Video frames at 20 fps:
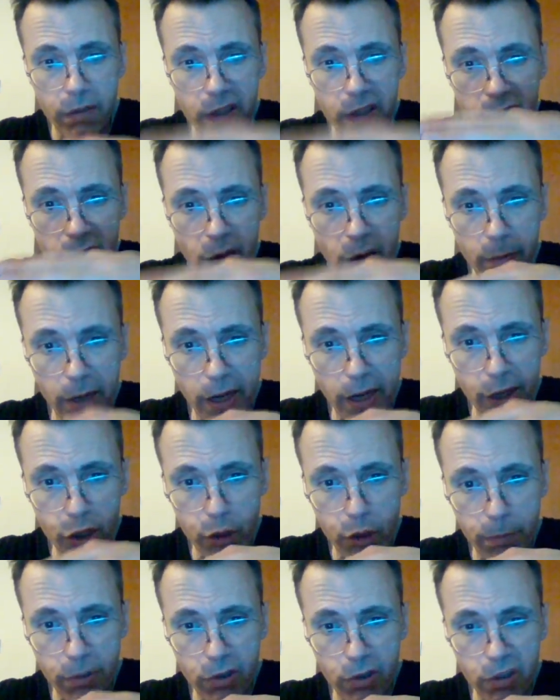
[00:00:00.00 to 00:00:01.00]

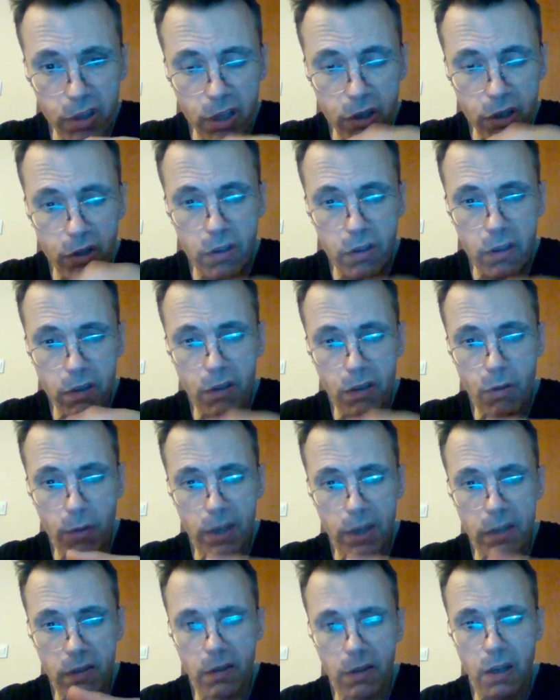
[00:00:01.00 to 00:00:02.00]
extermination procedure this is the
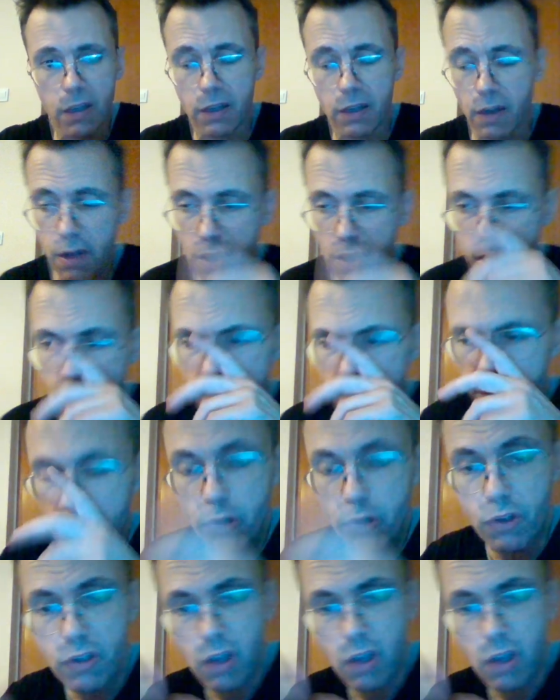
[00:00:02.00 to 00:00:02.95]
way it's done so as